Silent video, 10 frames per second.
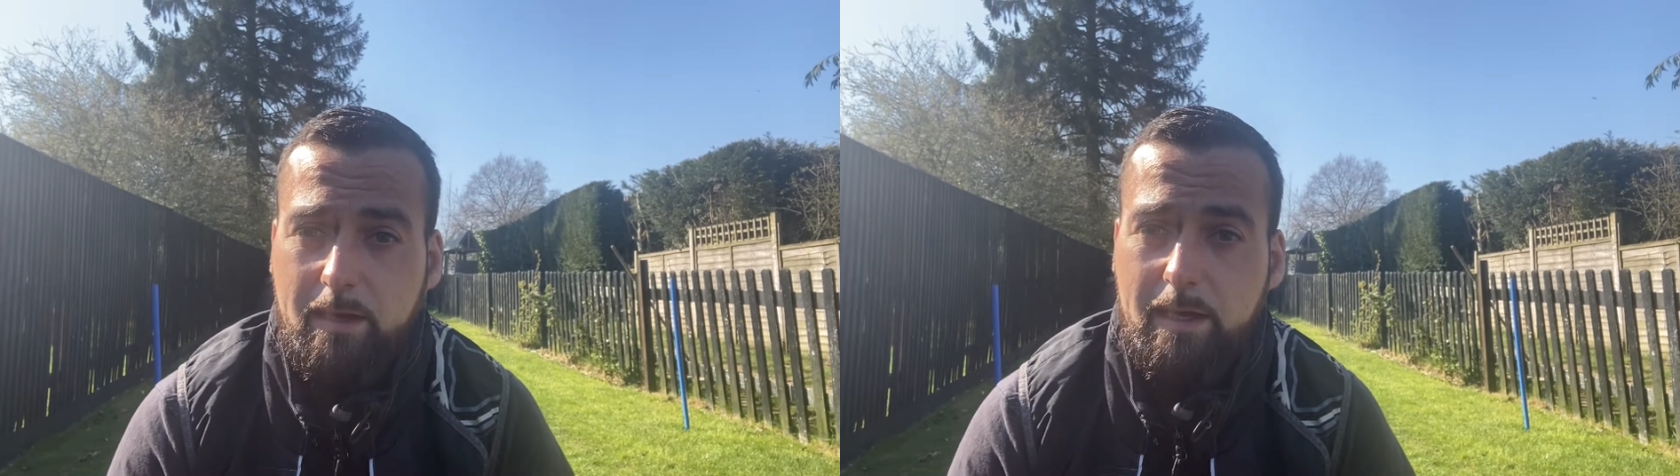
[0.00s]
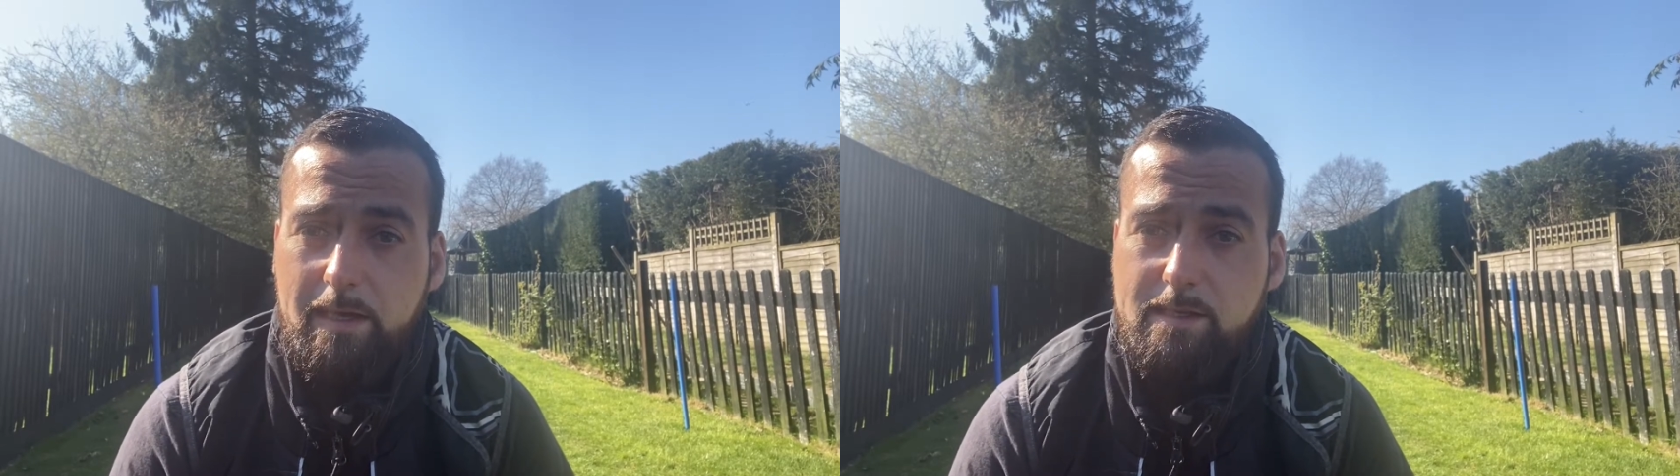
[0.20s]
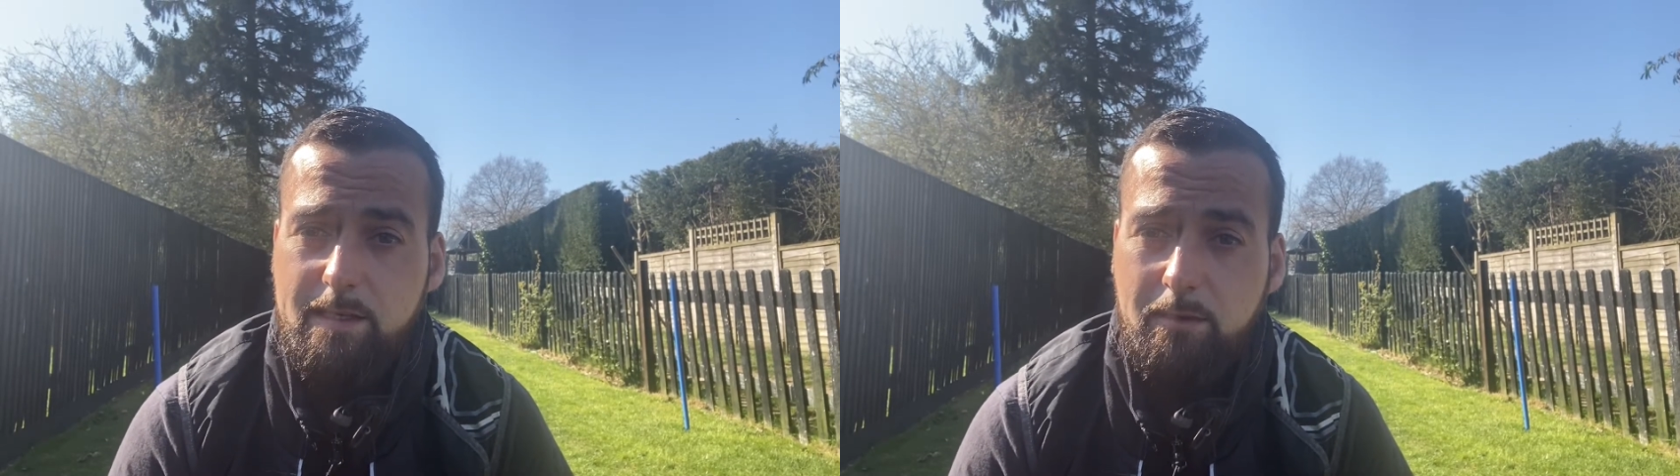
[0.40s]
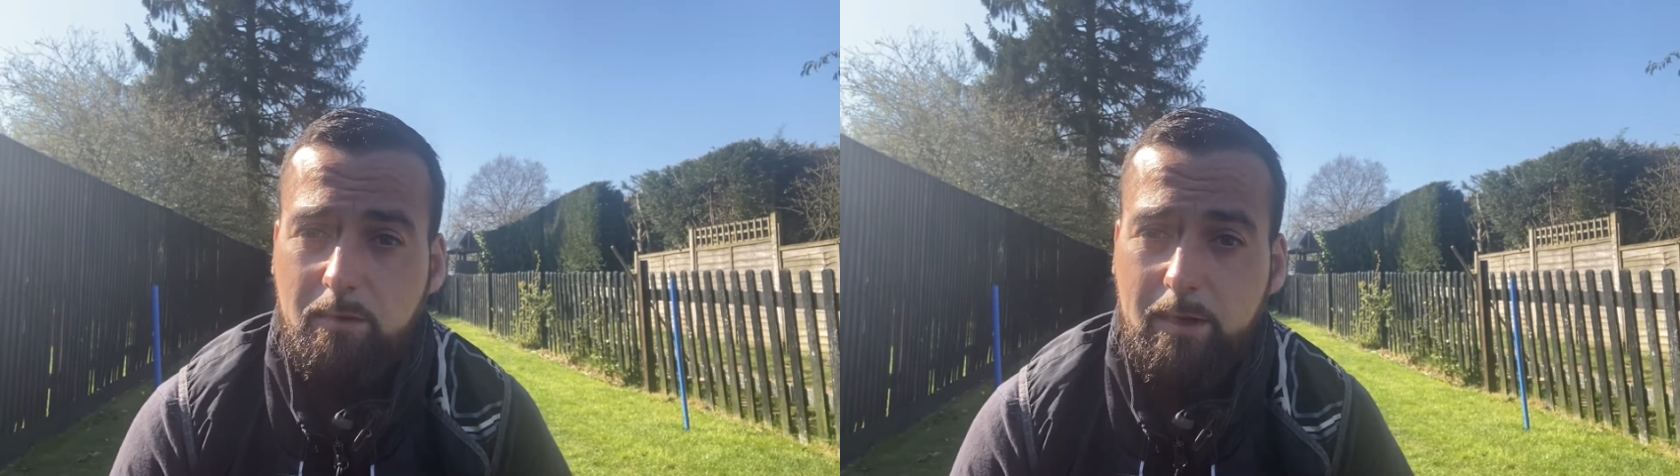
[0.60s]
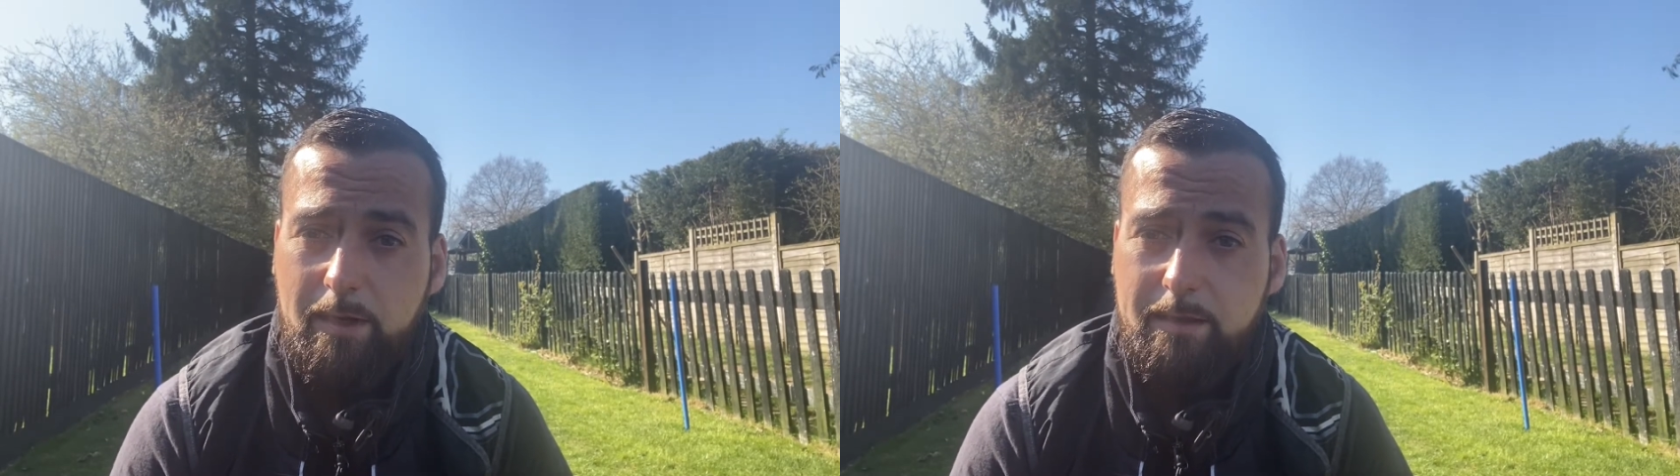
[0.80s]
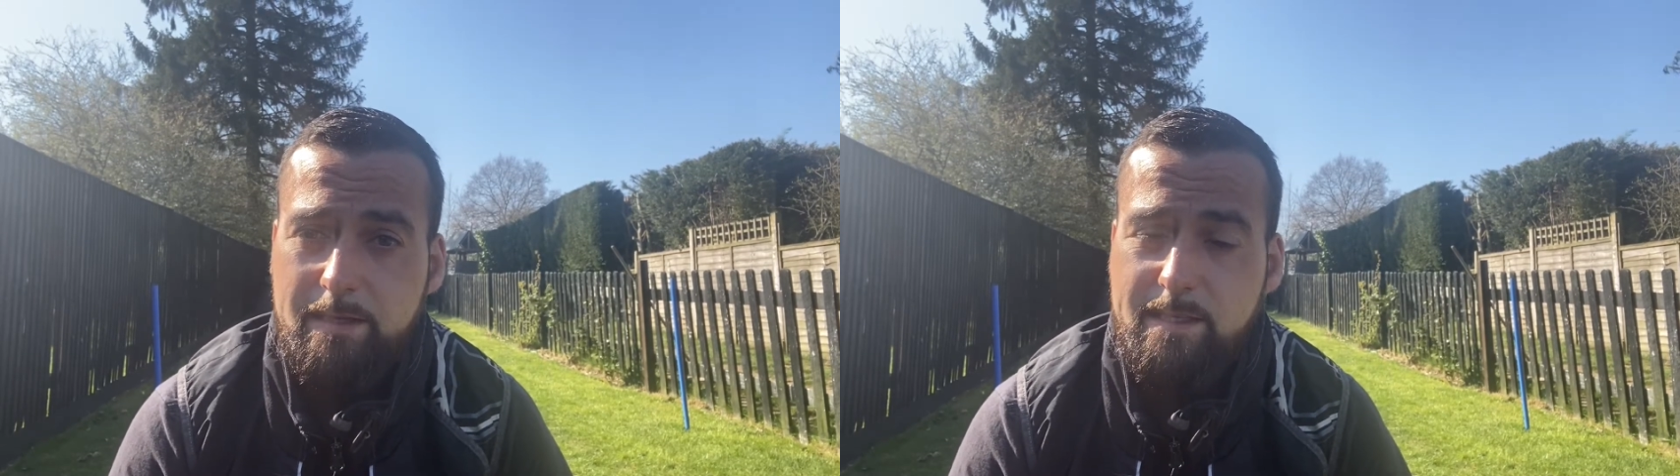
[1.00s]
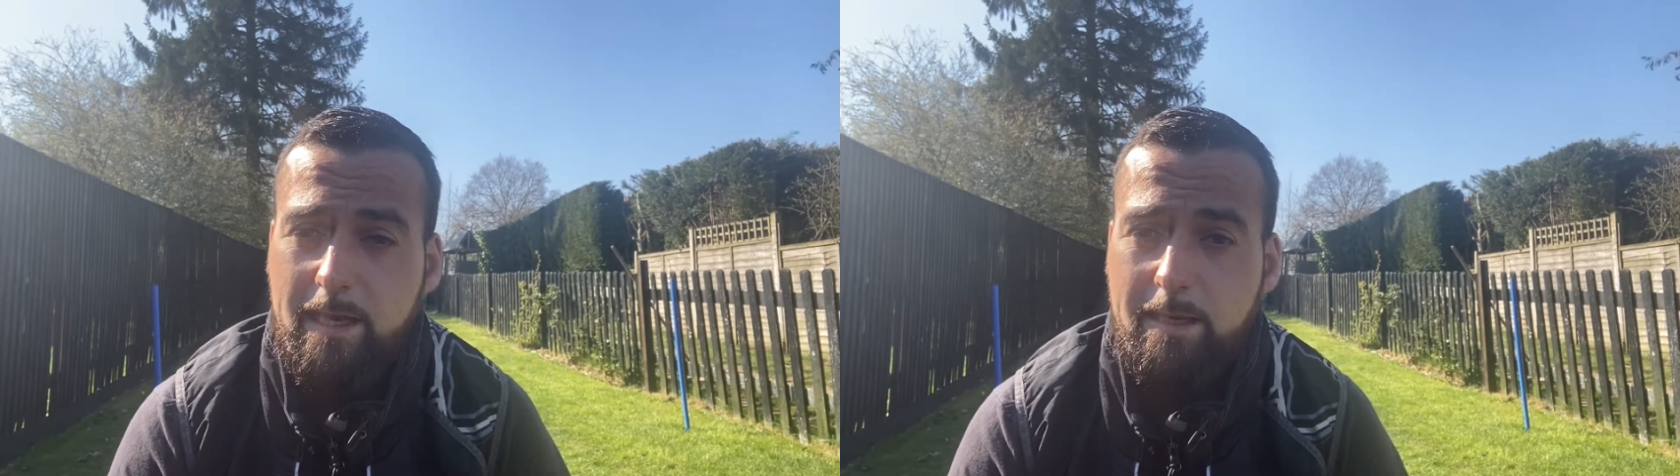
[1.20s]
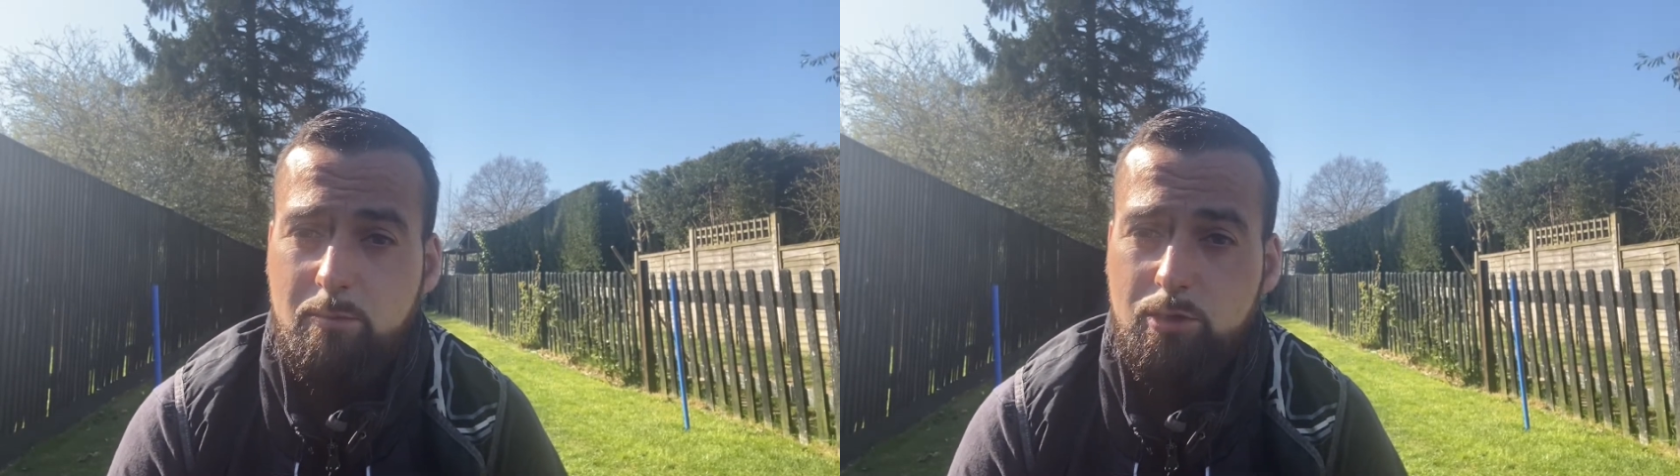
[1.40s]
This
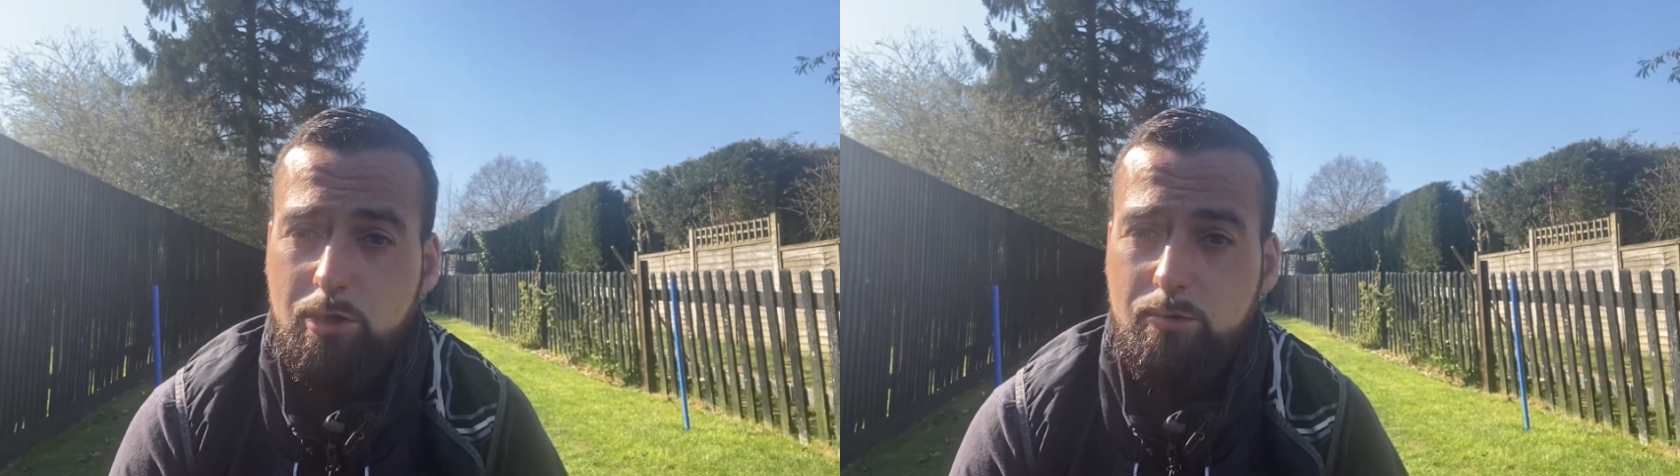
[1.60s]
enables